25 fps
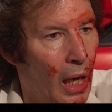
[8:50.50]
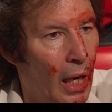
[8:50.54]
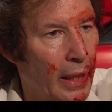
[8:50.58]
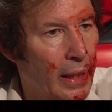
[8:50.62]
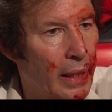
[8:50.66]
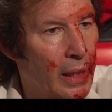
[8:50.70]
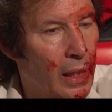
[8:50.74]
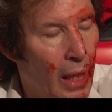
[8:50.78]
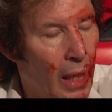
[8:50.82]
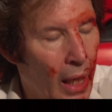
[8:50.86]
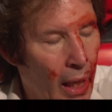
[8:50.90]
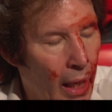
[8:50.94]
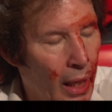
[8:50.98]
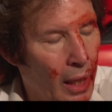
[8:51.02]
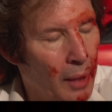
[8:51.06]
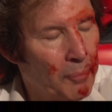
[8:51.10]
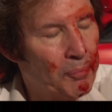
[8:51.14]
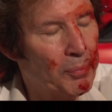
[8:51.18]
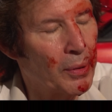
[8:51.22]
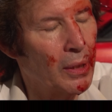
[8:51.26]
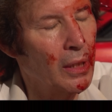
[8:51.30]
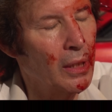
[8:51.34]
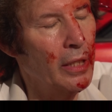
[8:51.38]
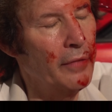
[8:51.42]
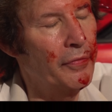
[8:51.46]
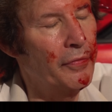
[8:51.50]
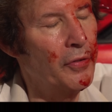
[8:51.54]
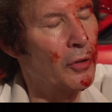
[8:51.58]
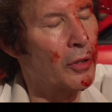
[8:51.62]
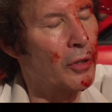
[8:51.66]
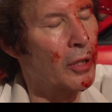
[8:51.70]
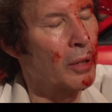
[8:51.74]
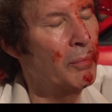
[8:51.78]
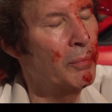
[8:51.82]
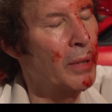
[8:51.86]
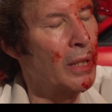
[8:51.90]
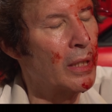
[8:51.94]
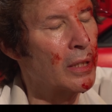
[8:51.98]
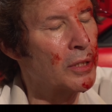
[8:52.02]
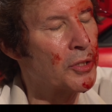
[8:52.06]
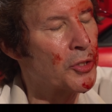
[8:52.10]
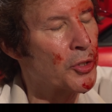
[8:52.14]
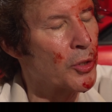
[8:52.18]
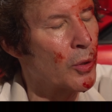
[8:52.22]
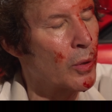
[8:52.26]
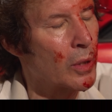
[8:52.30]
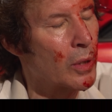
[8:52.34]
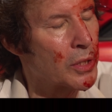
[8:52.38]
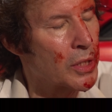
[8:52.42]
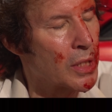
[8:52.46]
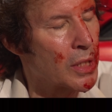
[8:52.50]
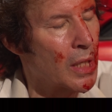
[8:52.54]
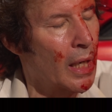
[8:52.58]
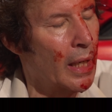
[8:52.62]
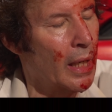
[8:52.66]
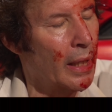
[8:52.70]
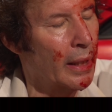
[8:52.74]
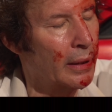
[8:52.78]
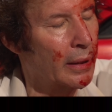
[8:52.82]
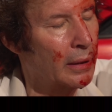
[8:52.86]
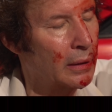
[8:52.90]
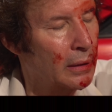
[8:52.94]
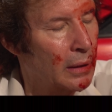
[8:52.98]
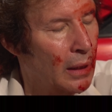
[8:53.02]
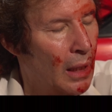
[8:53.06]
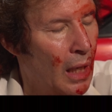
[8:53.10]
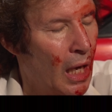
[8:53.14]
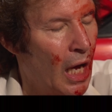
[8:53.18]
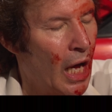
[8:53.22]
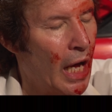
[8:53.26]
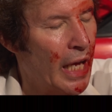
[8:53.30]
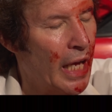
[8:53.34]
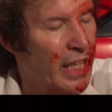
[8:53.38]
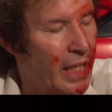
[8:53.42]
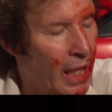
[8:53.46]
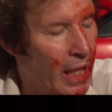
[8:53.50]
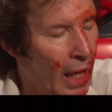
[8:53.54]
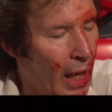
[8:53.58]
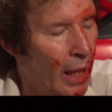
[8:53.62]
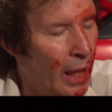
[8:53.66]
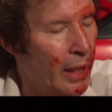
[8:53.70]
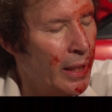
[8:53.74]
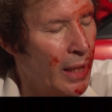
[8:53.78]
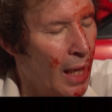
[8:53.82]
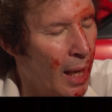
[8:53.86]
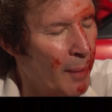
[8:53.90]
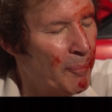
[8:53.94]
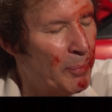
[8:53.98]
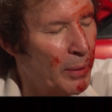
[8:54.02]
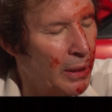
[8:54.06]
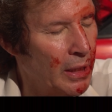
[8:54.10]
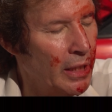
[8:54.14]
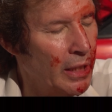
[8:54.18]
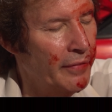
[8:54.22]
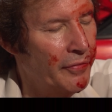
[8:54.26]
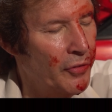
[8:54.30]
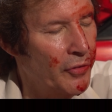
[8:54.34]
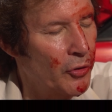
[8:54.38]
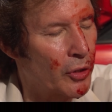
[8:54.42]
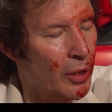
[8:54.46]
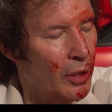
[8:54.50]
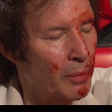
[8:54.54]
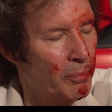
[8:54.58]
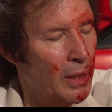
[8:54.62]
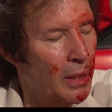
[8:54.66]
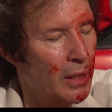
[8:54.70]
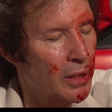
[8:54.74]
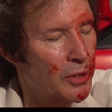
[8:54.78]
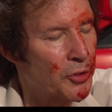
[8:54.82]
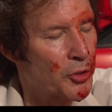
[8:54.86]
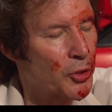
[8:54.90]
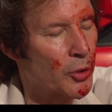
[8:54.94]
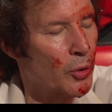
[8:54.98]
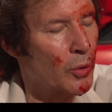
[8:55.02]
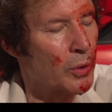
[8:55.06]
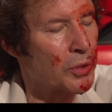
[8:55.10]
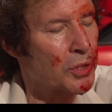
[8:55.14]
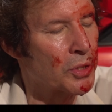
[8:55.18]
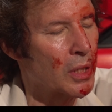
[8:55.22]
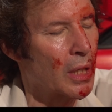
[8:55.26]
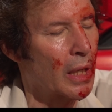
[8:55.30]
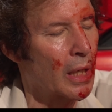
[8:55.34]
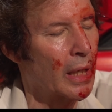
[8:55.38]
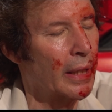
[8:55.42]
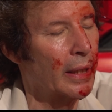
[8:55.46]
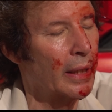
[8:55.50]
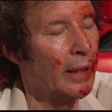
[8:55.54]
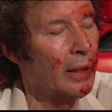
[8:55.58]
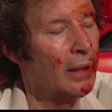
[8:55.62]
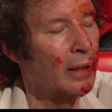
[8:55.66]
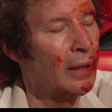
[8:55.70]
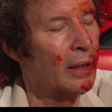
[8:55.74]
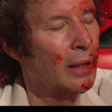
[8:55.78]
I can't believe you committed suicide. I cannot believe you committed suicide.